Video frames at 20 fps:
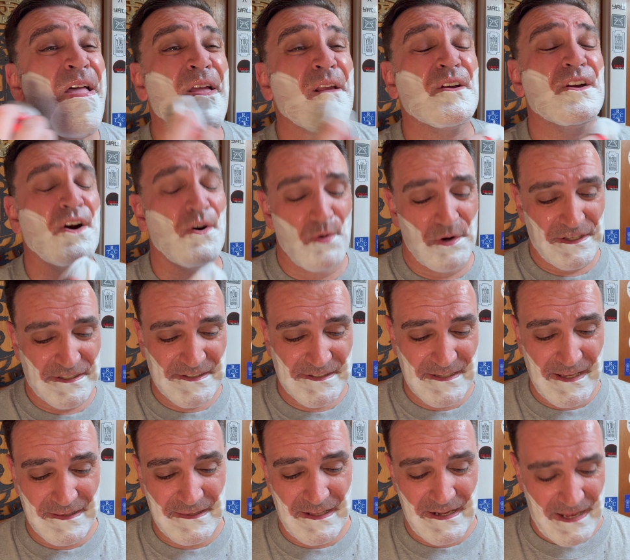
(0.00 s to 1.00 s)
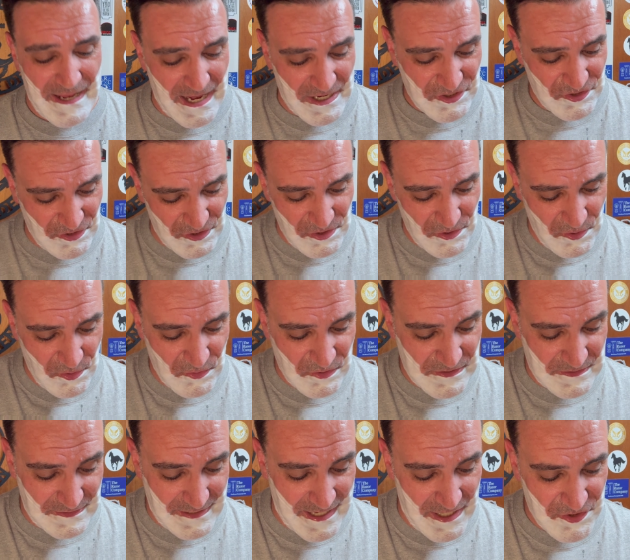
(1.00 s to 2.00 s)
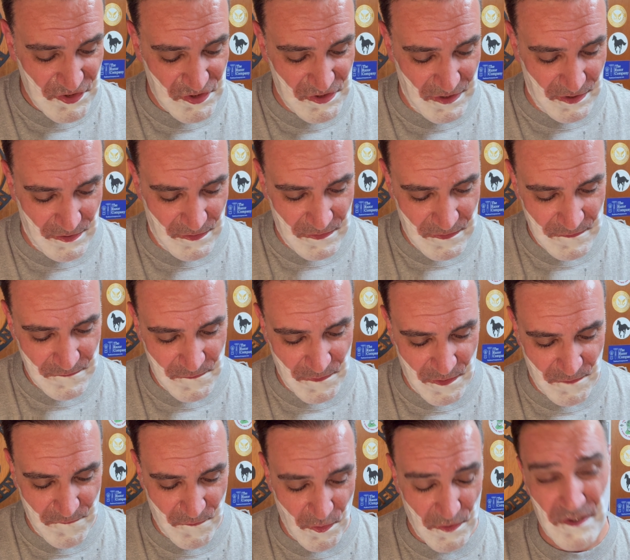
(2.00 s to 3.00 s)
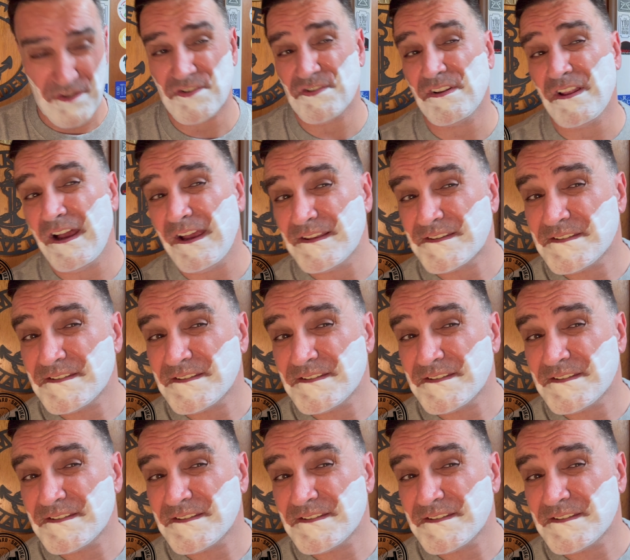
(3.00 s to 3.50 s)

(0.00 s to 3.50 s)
go with a set that I actually used last year for the 4th of July.